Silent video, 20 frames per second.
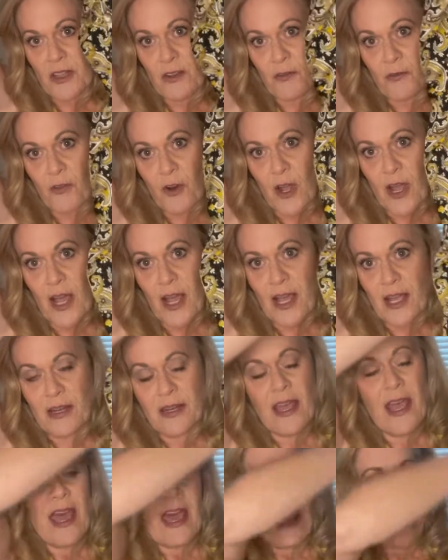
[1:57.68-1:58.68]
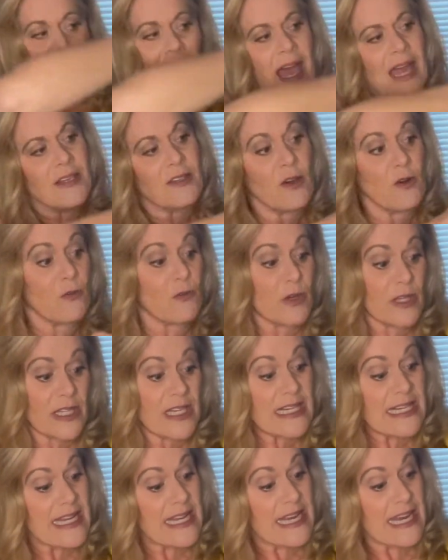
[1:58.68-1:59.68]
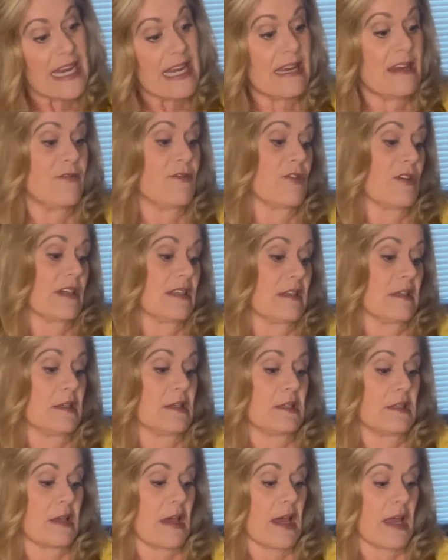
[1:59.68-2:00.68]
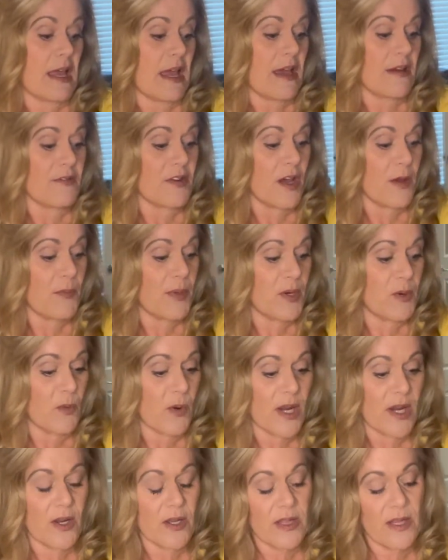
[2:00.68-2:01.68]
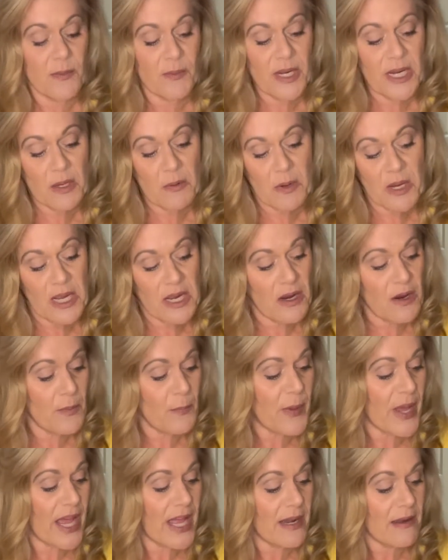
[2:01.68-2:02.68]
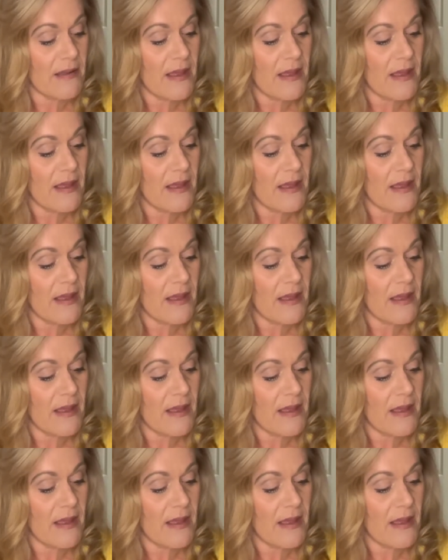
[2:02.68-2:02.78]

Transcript: the front. I don't really need dresses. I have not been wearing them anywhere, but